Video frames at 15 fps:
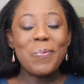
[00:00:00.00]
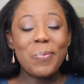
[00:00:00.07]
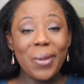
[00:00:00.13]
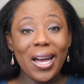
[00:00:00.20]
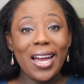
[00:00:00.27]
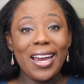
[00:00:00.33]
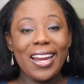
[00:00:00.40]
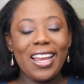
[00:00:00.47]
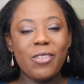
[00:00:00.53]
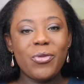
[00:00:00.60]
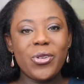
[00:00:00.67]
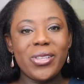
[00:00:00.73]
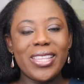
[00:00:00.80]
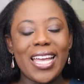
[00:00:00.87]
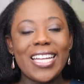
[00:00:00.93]
But
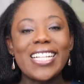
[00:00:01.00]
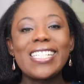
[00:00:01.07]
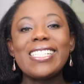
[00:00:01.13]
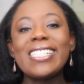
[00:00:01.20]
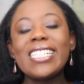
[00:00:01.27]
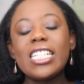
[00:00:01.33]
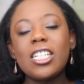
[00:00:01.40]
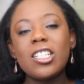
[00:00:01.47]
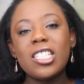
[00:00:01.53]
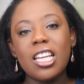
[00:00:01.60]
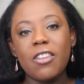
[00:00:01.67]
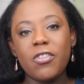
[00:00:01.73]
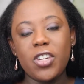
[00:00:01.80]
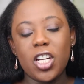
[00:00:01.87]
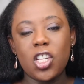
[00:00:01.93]
if you like clear
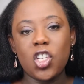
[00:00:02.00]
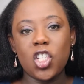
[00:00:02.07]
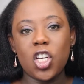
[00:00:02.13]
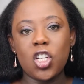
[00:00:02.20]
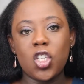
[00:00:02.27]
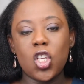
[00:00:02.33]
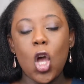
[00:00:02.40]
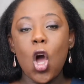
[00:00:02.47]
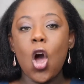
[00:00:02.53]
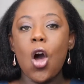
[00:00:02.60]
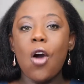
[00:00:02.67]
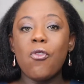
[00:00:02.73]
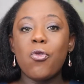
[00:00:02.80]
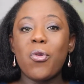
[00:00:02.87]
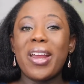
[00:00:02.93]
definitions
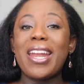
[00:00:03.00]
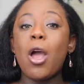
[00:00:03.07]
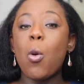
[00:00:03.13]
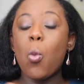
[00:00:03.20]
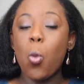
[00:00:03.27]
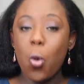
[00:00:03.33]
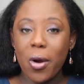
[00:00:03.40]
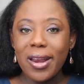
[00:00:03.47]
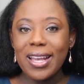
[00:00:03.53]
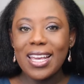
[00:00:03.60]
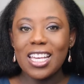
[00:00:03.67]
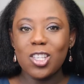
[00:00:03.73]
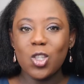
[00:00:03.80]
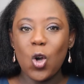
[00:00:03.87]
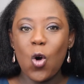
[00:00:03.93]
of when
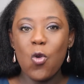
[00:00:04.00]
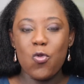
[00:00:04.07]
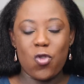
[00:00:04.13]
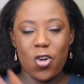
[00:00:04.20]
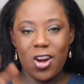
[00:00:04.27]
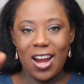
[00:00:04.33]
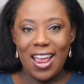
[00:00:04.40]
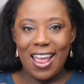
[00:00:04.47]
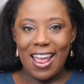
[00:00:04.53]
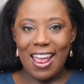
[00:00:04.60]
work is over